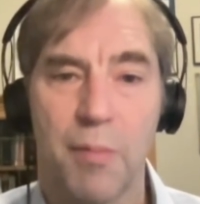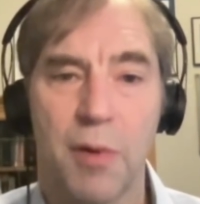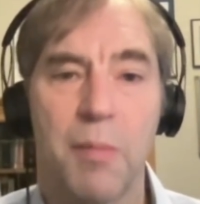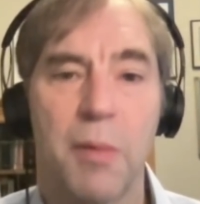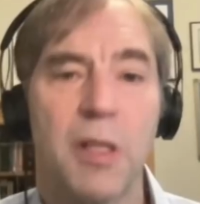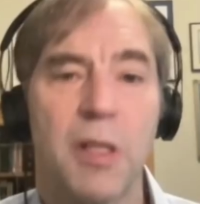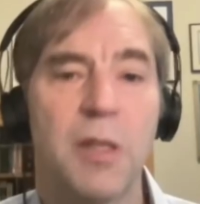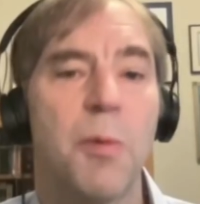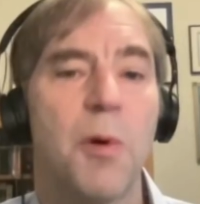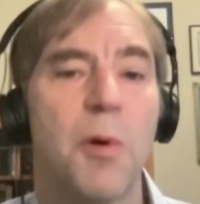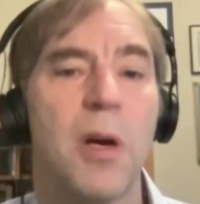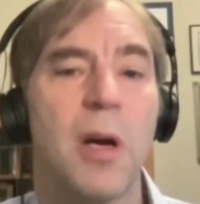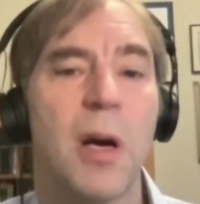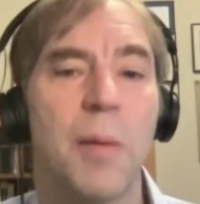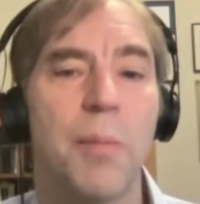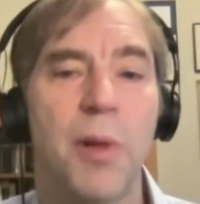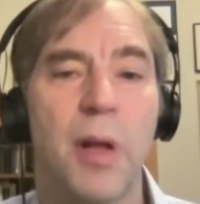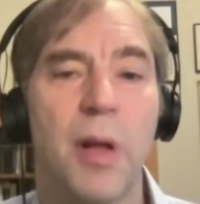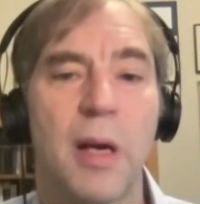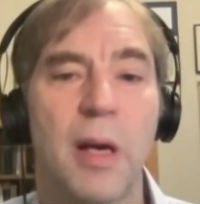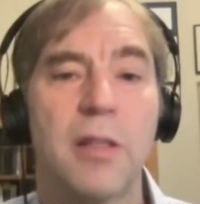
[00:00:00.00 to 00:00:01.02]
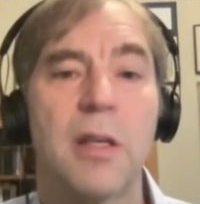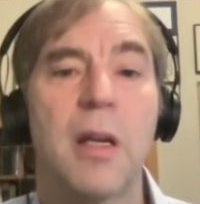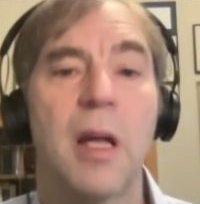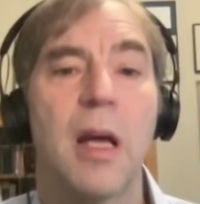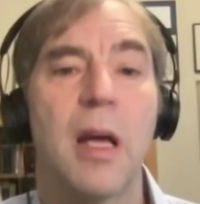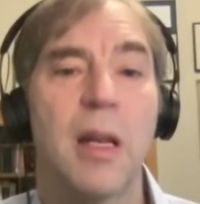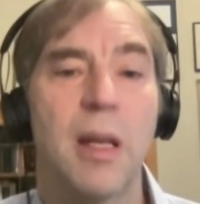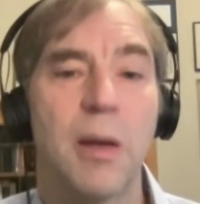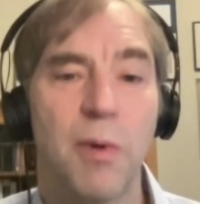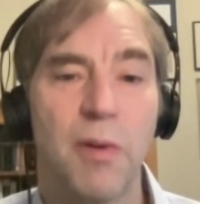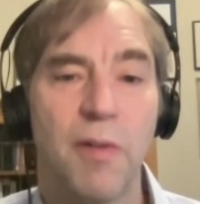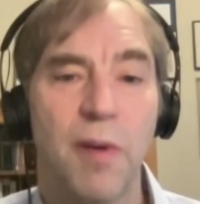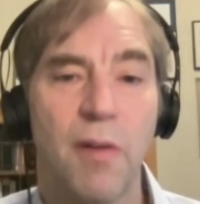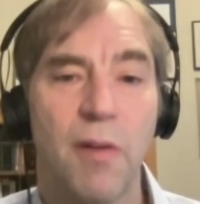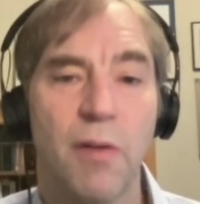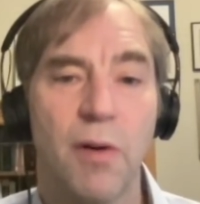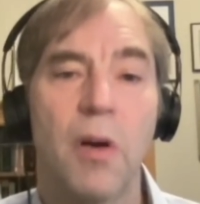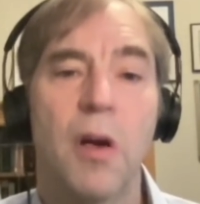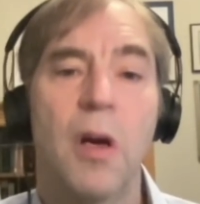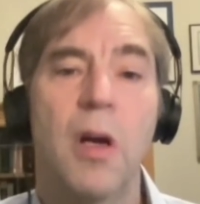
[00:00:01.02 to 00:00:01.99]
but much more complex than any we've
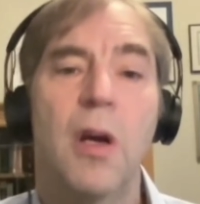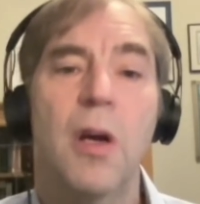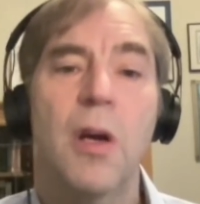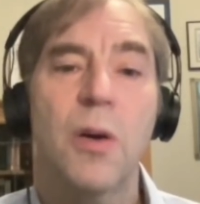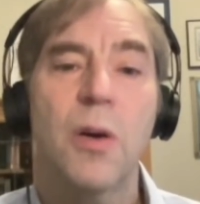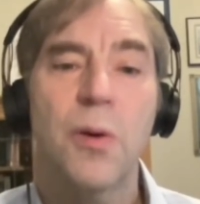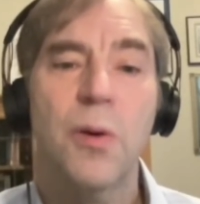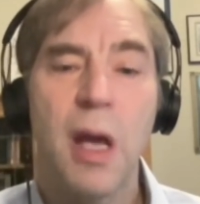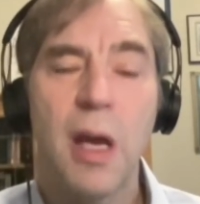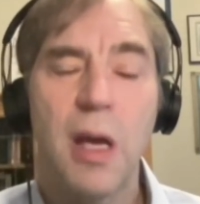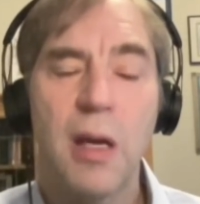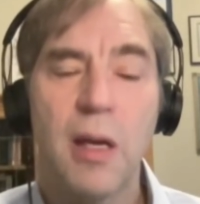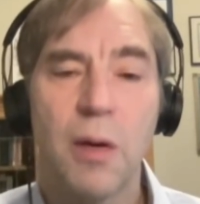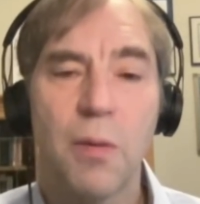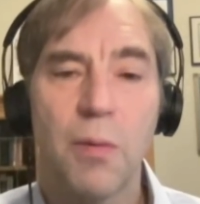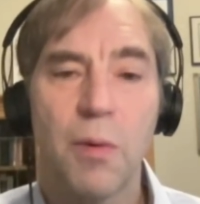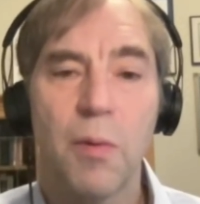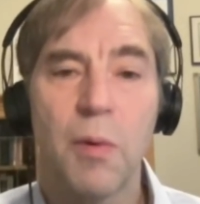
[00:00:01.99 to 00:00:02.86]
ever created.